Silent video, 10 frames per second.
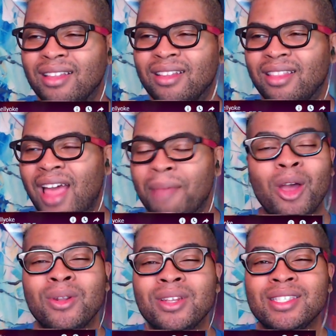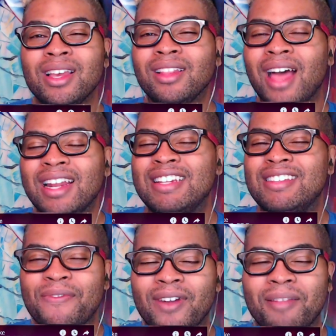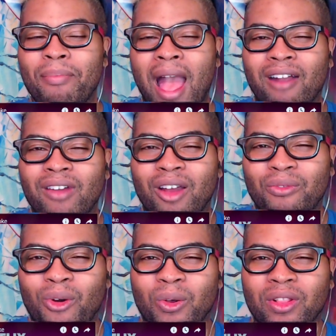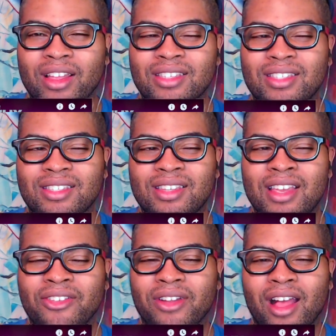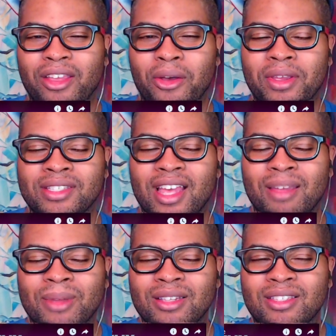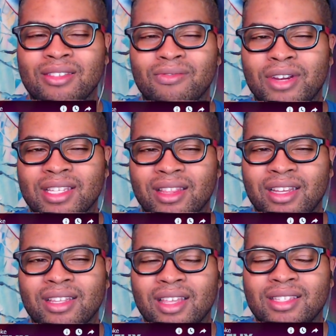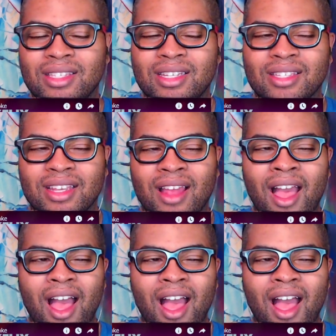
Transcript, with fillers: I'm noticing a lot of different background vocalists in her Kellyoke segments recently this season.